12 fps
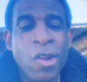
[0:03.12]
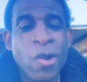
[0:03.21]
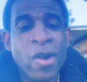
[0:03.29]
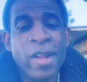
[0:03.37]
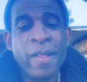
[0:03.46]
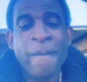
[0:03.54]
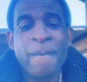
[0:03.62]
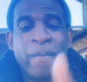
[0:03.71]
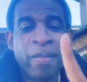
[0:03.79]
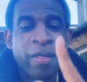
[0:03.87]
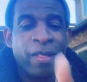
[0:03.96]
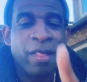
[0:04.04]
Lord,
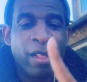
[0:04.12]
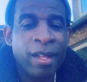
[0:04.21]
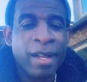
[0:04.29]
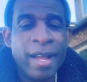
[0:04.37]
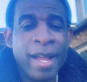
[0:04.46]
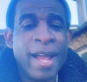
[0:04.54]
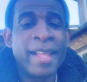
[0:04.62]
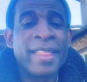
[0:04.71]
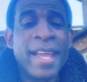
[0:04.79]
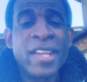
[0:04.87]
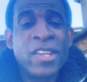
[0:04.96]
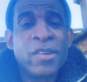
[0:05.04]

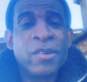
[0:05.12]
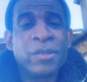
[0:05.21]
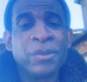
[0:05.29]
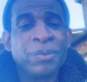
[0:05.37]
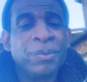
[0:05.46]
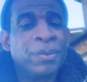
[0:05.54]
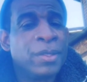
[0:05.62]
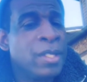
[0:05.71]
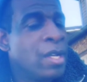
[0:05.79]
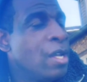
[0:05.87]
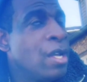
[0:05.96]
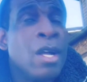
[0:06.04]
I thank you.
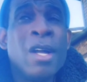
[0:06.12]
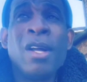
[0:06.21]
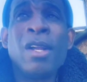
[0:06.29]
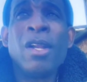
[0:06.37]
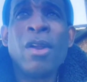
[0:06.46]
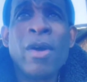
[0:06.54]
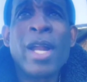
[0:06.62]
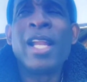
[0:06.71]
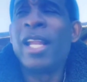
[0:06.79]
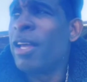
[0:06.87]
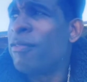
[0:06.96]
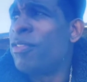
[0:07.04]

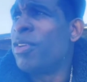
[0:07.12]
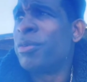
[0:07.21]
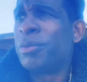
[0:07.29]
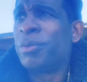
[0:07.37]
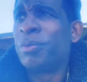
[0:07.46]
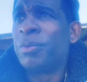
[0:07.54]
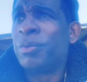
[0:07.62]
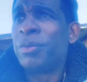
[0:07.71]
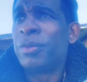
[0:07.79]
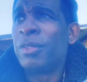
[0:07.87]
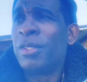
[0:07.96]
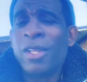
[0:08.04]
Lord, I love you.
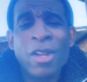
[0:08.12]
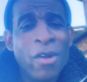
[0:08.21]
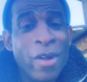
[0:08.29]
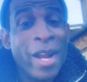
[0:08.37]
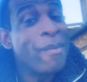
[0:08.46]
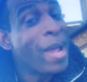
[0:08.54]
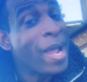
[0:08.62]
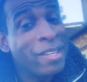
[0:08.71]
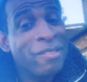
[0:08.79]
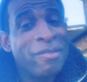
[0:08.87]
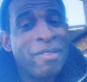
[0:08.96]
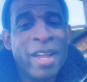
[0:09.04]
Lord, I
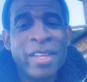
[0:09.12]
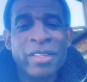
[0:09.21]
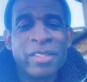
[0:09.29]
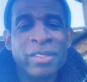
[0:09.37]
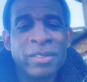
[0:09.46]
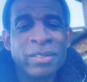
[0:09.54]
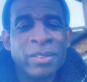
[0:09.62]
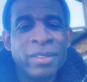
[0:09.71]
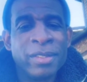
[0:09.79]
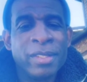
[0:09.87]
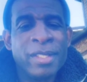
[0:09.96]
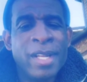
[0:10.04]
magnify you.
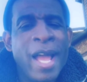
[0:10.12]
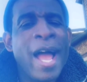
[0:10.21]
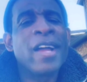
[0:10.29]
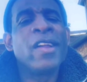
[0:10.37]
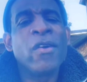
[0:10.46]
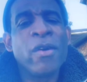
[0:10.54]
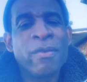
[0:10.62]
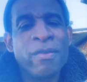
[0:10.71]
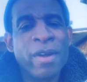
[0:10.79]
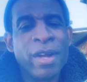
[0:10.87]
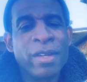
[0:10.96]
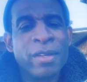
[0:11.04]
I
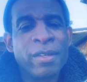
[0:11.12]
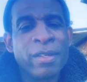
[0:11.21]
glorify